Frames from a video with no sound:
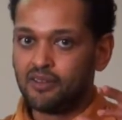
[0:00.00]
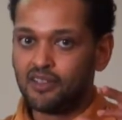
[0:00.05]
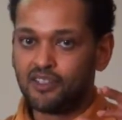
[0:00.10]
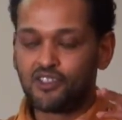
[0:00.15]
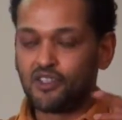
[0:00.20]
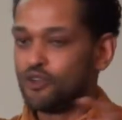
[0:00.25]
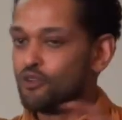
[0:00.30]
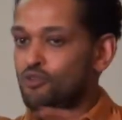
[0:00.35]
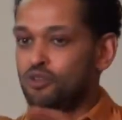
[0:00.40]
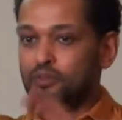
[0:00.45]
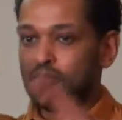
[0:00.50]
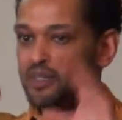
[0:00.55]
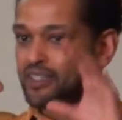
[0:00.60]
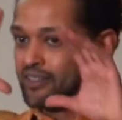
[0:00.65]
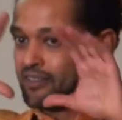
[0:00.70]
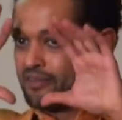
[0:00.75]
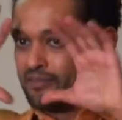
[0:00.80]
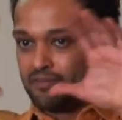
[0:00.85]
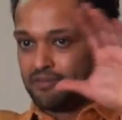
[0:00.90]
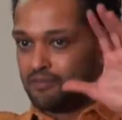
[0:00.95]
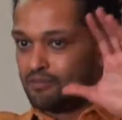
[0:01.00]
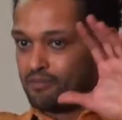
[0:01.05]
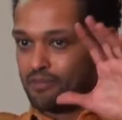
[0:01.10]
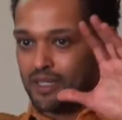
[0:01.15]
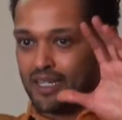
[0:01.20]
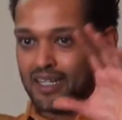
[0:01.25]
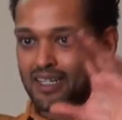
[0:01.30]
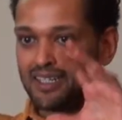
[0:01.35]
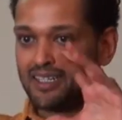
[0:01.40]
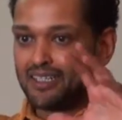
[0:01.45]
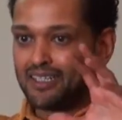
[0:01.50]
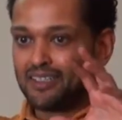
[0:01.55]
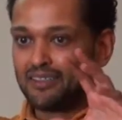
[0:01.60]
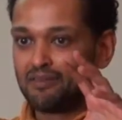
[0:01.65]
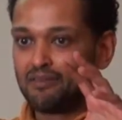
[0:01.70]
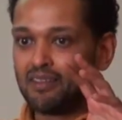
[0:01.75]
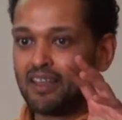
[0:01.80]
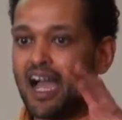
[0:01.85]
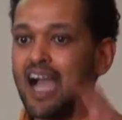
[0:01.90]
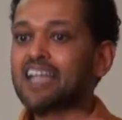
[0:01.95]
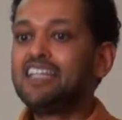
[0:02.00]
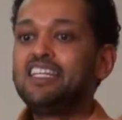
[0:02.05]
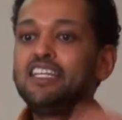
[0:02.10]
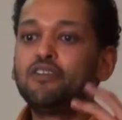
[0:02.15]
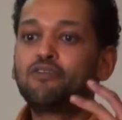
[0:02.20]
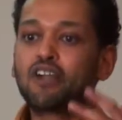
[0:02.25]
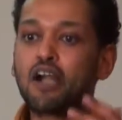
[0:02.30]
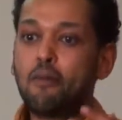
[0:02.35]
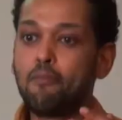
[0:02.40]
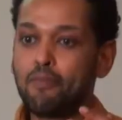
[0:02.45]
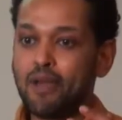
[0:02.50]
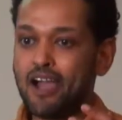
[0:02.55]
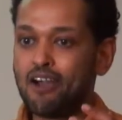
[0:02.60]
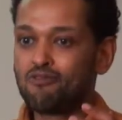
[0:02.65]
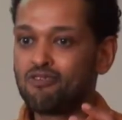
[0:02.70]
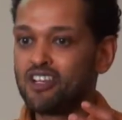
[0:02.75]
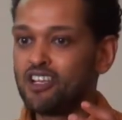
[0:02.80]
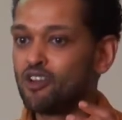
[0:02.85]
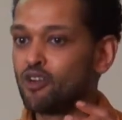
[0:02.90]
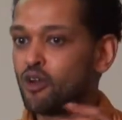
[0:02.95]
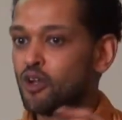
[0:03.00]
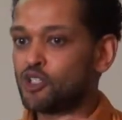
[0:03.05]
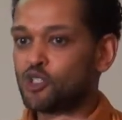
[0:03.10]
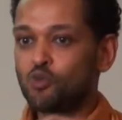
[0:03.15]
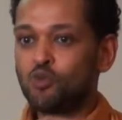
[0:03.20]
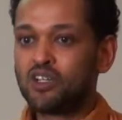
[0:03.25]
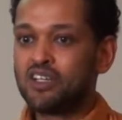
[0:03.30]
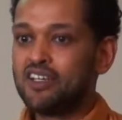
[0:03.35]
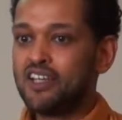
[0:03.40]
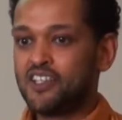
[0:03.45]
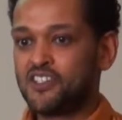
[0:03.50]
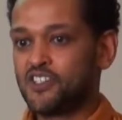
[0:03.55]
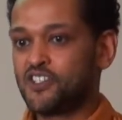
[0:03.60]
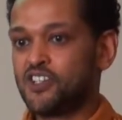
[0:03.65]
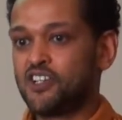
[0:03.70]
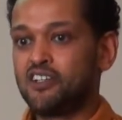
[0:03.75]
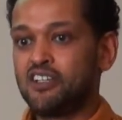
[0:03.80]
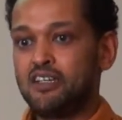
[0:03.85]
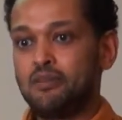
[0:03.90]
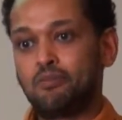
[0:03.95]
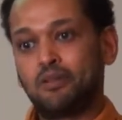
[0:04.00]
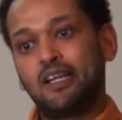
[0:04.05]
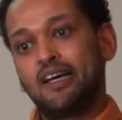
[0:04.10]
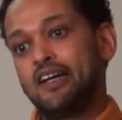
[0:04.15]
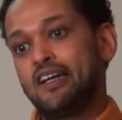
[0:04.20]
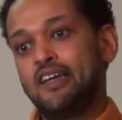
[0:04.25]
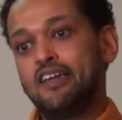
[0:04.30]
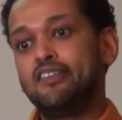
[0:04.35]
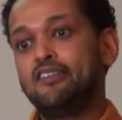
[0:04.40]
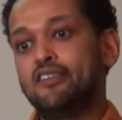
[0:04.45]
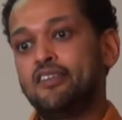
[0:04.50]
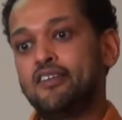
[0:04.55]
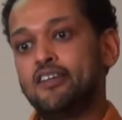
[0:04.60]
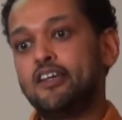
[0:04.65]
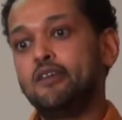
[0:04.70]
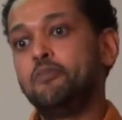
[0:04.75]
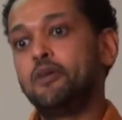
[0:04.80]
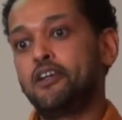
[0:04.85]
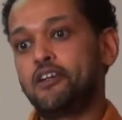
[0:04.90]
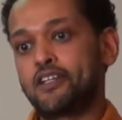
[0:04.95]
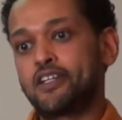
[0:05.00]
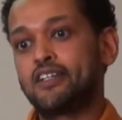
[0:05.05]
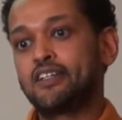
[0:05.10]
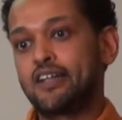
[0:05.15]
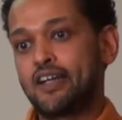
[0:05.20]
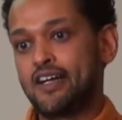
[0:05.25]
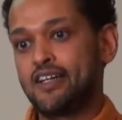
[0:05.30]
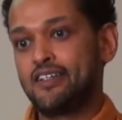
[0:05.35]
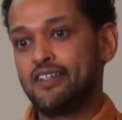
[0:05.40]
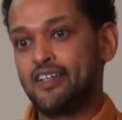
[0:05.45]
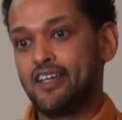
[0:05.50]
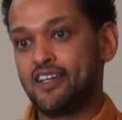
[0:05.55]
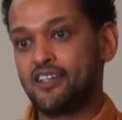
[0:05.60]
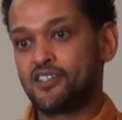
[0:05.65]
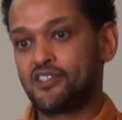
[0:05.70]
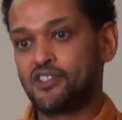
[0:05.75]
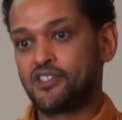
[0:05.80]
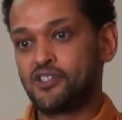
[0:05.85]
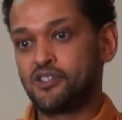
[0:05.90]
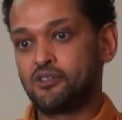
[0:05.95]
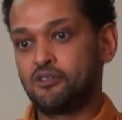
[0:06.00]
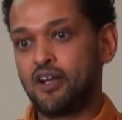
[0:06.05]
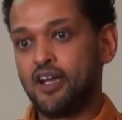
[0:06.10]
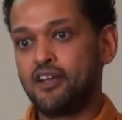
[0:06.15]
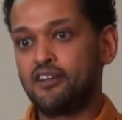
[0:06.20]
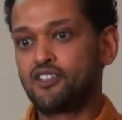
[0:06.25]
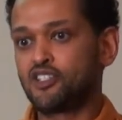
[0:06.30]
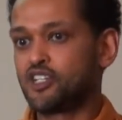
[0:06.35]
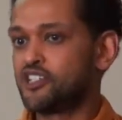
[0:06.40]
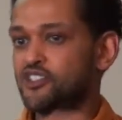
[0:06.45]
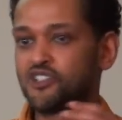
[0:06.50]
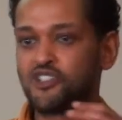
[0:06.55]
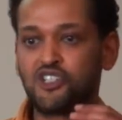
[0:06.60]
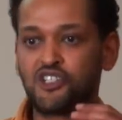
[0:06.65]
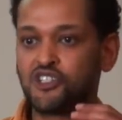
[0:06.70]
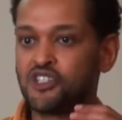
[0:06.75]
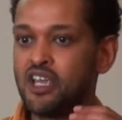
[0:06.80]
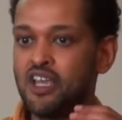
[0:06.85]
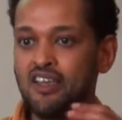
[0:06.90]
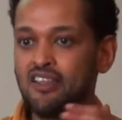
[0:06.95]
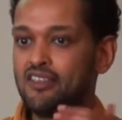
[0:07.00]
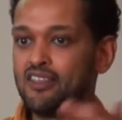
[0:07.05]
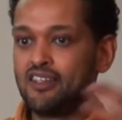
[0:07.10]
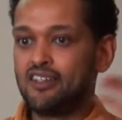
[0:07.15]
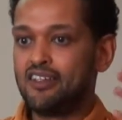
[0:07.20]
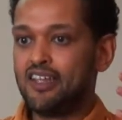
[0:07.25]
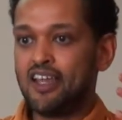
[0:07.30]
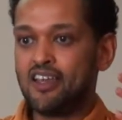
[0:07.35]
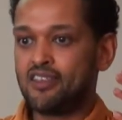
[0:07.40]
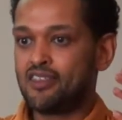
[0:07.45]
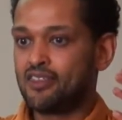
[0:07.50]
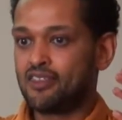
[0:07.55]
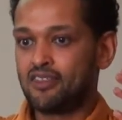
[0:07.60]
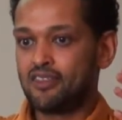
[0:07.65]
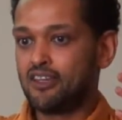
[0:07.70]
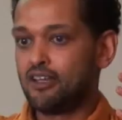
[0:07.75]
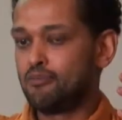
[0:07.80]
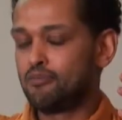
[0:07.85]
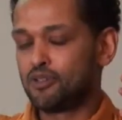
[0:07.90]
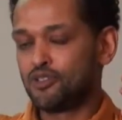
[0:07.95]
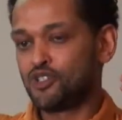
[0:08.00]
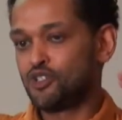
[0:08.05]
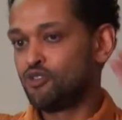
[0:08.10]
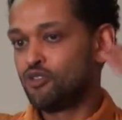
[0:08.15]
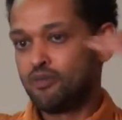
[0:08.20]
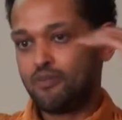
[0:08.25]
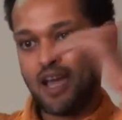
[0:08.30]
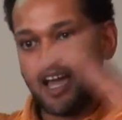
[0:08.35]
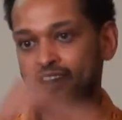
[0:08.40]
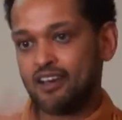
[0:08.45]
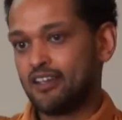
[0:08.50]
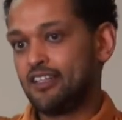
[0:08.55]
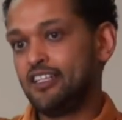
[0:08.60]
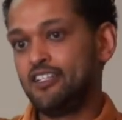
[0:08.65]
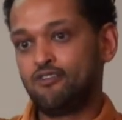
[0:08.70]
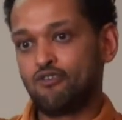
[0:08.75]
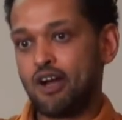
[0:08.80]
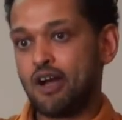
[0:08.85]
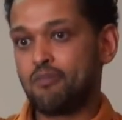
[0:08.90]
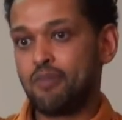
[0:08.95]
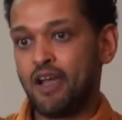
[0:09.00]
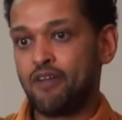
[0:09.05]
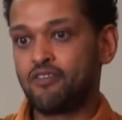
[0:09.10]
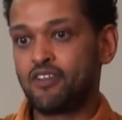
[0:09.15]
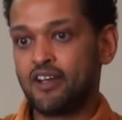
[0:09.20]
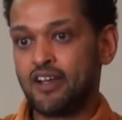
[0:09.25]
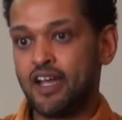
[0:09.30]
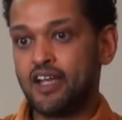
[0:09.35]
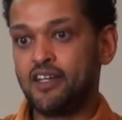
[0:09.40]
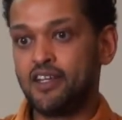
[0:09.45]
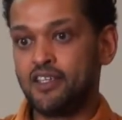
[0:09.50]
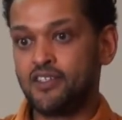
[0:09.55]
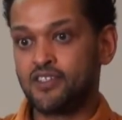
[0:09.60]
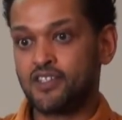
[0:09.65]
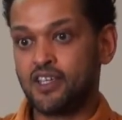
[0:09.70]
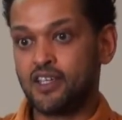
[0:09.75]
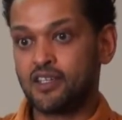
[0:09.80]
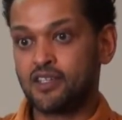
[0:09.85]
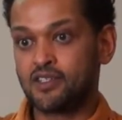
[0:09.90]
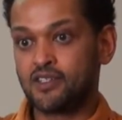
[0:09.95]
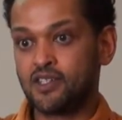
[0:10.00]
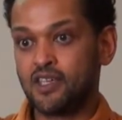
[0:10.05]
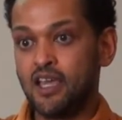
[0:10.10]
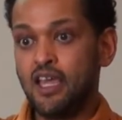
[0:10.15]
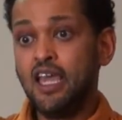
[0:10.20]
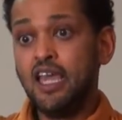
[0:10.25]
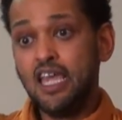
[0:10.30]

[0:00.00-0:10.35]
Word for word: it would have been, the idea of compounding loss wouldn't necessarily apply in the American context, right? Because just the death numbers dramatically drop after 96,